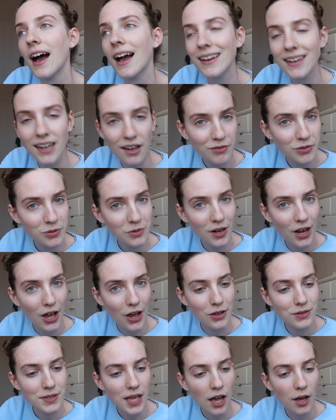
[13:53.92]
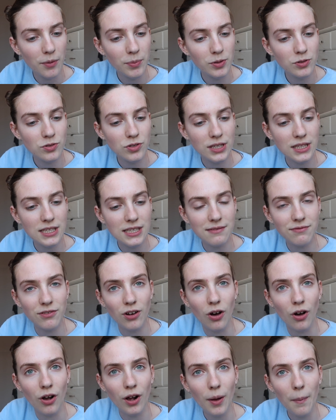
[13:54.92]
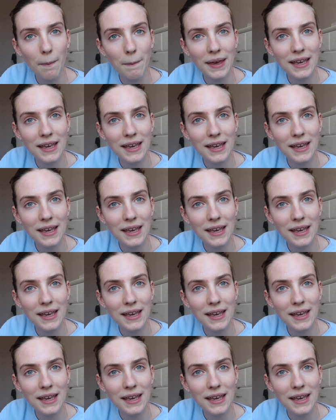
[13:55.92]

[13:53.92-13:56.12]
I love you all loads. I hope you enjoyed this vlog.